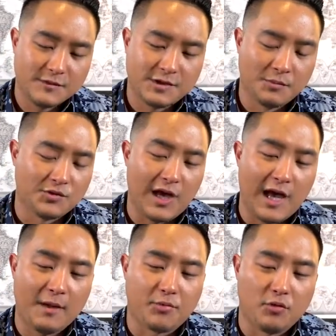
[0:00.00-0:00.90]
Some say
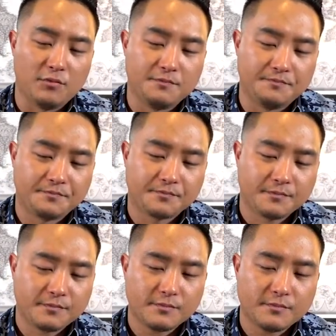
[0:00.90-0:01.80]
April
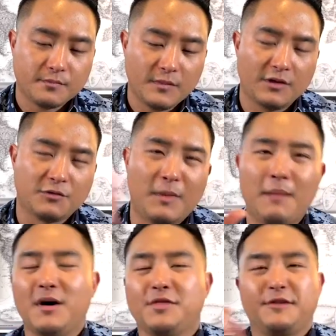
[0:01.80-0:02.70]
is my
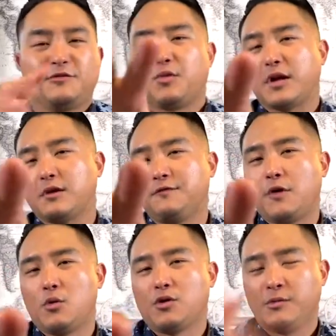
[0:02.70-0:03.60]
month of springing
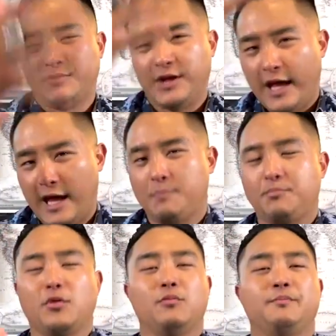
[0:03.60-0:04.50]
forward. Some say
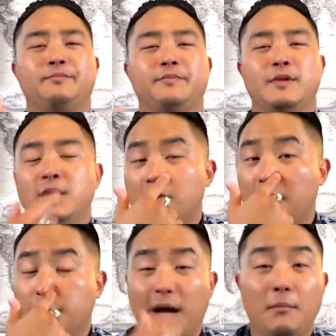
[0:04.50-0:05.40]
April
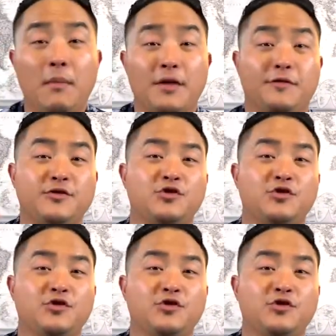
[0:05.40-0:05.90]
is my month of